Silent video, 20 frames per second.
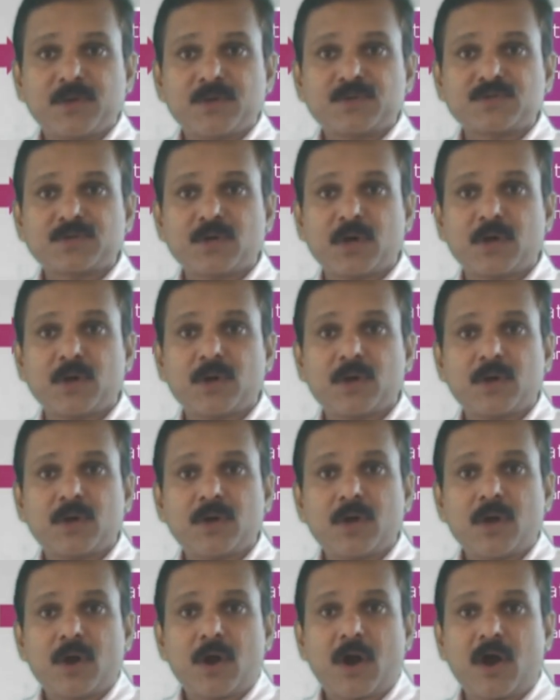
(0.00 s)

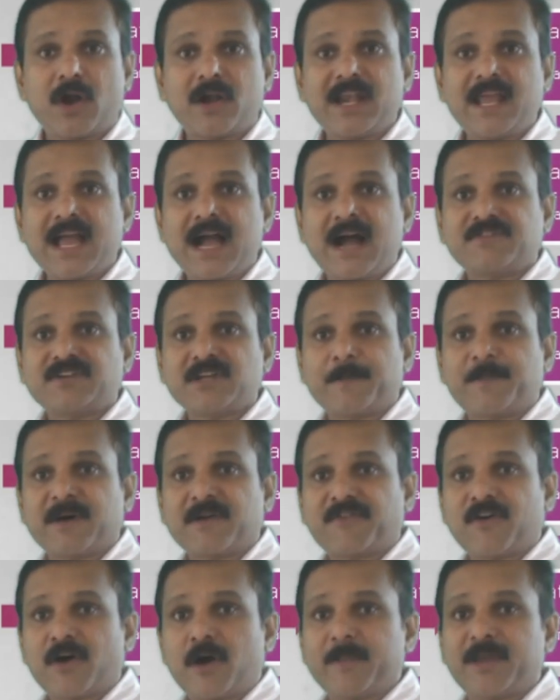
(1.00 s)
so only after
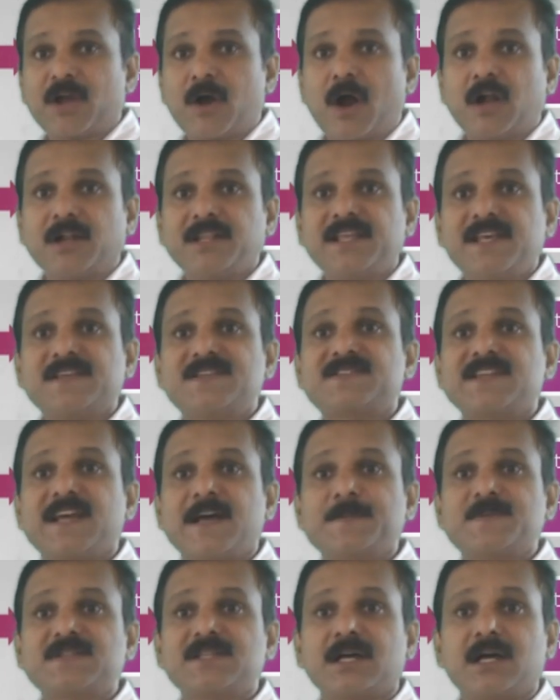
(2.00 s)
performing all these
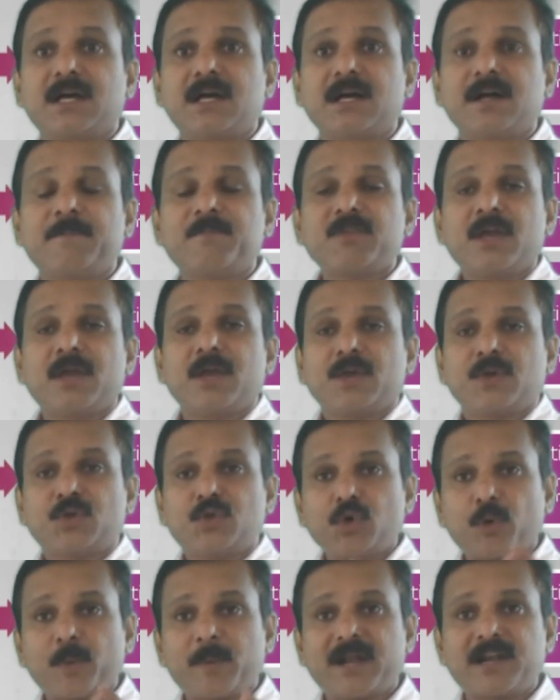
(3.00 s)
steps the
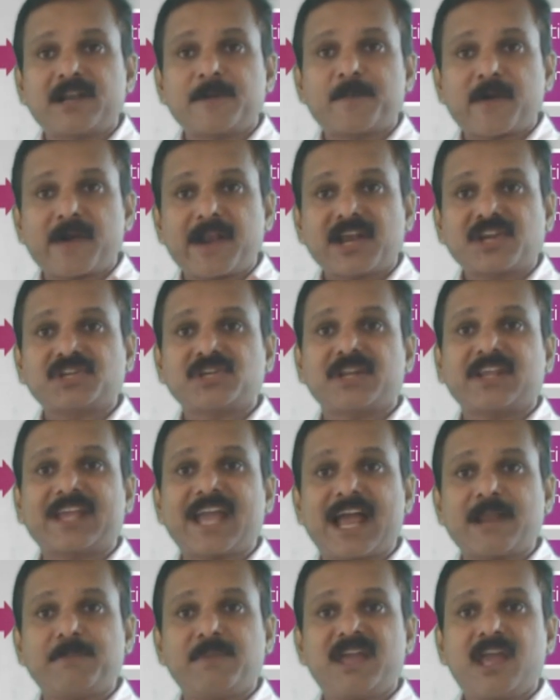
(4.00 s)
human reproduction
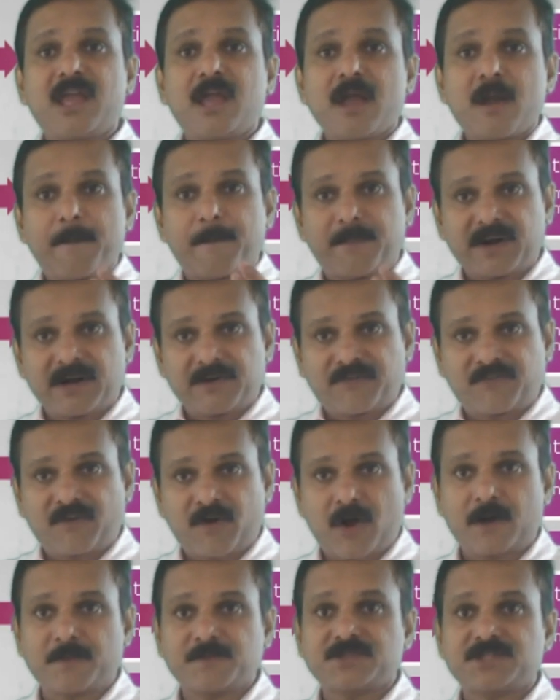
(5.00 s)
can be
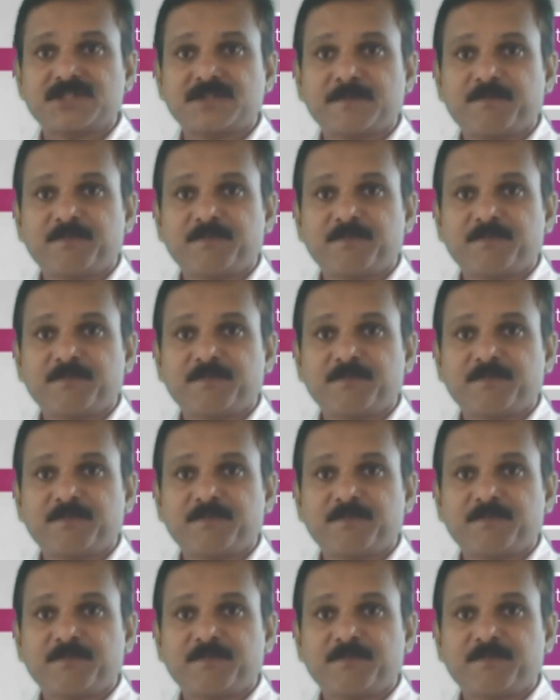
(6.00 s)
performed